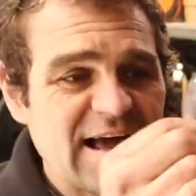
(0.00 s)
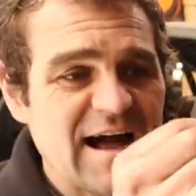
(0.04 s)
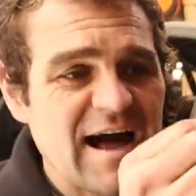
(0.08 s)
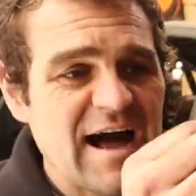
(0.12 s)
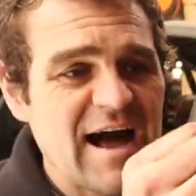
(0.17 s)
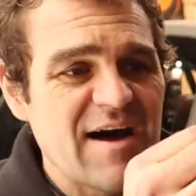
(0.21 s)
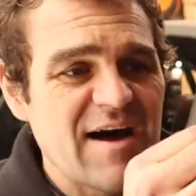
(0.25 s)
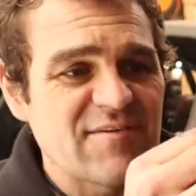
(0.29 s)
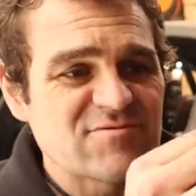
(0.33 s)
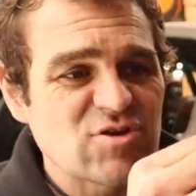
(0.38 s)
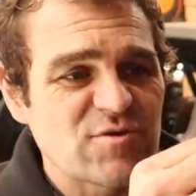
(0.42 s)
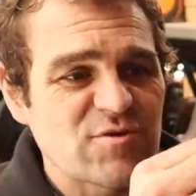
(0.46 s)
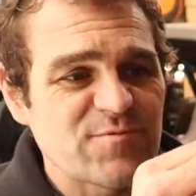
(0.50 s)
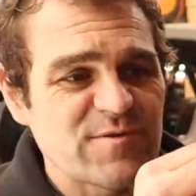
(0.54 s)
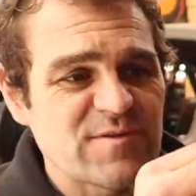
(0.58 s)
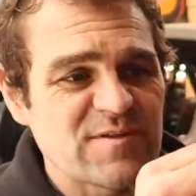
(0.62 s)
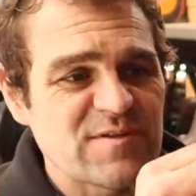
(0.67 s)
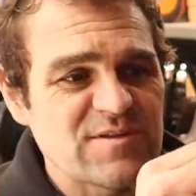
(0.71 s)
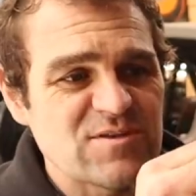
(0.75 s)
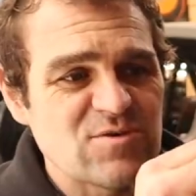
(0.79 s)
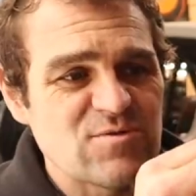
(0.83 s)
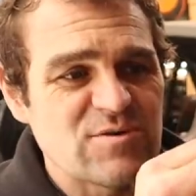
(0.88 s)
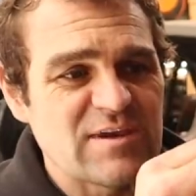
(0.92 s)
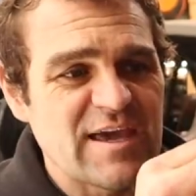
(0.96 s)
halves.
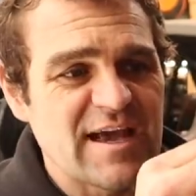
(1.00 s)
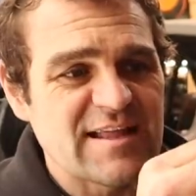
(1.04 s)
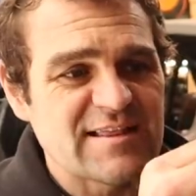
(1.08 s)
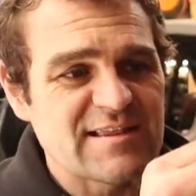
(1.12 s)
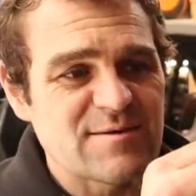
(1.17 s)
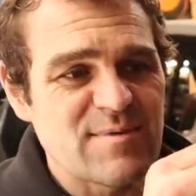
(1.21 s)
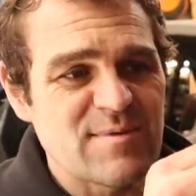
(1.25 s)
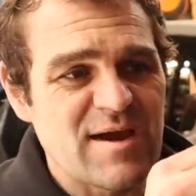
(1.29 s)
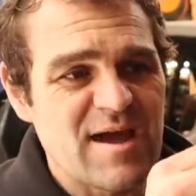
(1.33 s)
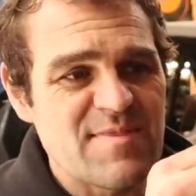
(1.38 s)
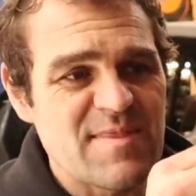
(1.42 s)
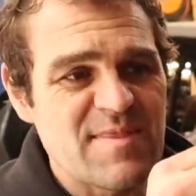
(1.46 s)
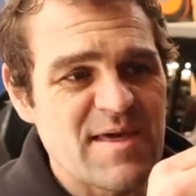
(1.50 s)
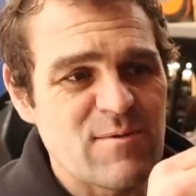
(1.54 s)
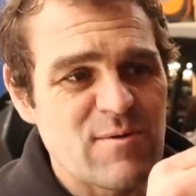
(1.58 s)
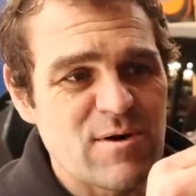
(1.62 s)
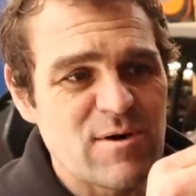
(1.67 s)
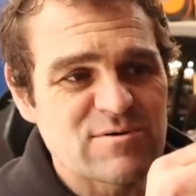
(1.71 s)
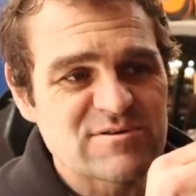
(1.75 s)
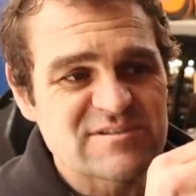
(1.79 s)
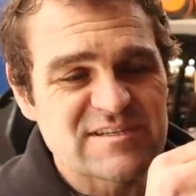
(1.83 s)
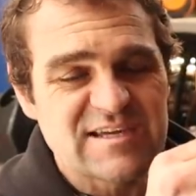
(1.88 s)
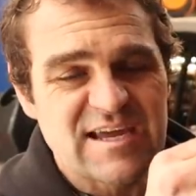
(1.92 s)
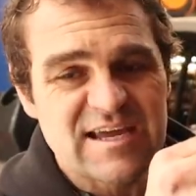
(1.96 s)
Often you get them and they're
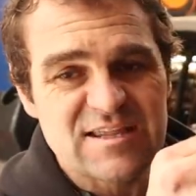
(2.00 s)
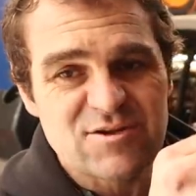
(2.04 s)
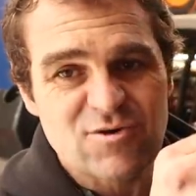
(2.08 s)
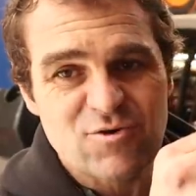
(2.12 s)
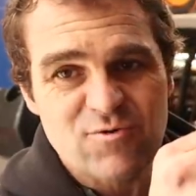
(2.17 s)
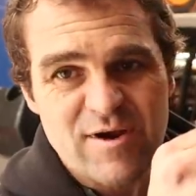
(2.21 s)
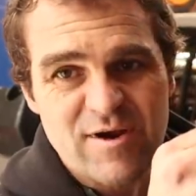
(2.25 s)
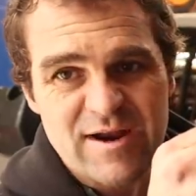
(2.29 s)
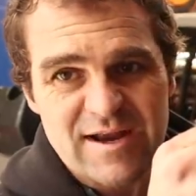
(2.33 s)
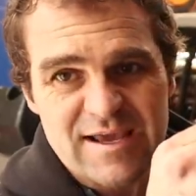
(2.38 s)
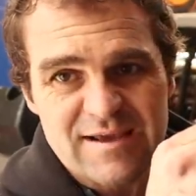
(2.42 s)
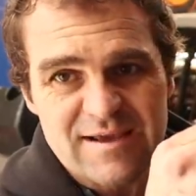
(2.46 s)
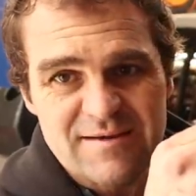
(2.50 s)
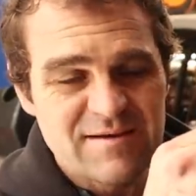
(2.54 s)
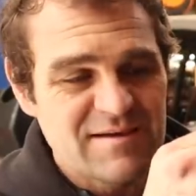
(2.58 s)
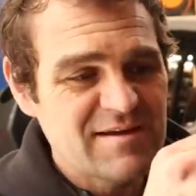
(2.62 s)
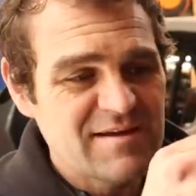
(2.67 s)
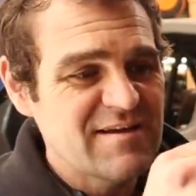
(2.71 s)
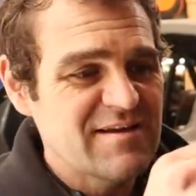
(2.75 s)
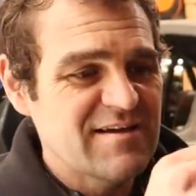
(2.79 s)
welded together already.